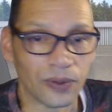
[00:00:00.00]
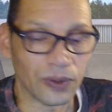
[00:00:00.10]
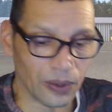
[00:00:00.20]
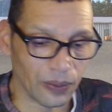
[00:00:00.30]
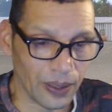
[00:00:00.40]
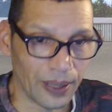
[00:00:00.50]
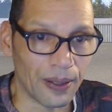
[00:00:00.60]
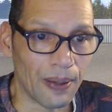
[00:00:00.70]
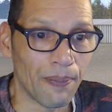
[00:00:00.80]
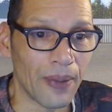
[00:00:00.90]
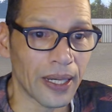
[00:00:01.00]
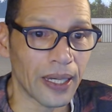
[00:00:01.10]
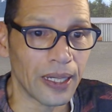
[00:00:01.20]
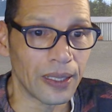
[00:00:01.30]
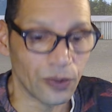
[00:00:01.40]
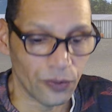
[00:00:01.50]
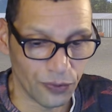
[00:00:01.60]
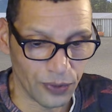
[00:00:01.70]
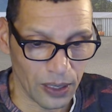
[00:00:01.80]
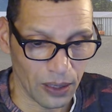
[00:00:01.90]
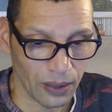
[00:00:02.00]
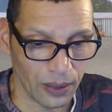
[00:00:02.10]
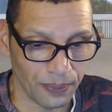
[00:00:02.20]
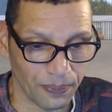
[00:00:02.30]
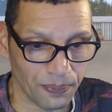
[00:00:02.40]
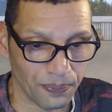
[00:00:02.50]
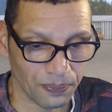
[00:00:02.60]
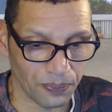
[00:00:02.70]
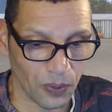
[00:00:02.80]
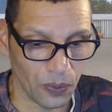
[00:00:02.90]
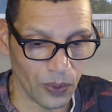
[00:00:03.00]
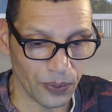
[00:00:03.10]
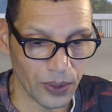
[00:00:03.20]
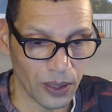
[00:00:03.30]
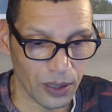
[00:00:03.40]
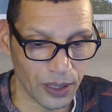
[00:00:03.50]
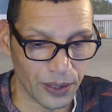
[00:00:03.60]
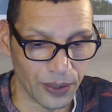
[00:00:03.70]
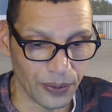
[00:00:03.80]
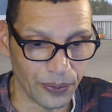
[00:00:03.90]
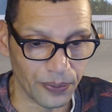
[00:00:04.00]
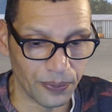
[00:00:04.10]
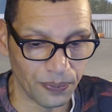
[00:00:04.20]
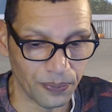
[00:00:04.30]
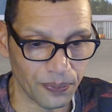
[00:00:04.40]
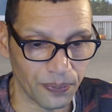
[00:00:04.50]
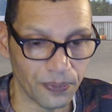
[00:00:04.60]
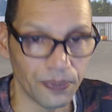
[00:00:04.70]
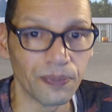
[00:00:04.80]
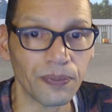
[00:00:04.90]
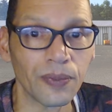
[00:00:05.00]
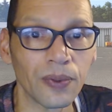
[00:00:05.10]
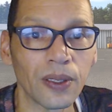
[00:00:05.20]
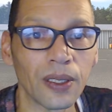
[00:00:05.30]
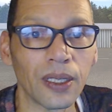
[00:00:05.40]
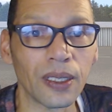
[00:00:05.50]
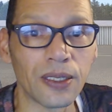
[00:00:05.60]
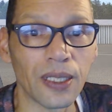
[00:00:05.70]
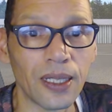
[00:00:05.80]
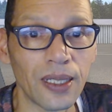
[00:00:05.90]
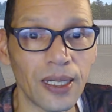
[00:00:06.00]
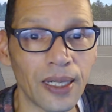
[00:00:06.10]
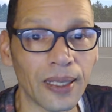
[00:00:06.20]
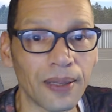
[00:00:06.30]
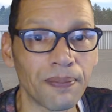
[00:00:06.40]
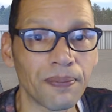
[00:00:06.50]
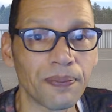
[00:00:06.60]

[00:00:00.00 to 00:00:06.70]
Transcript: so then back into VR what we're gonna do is in here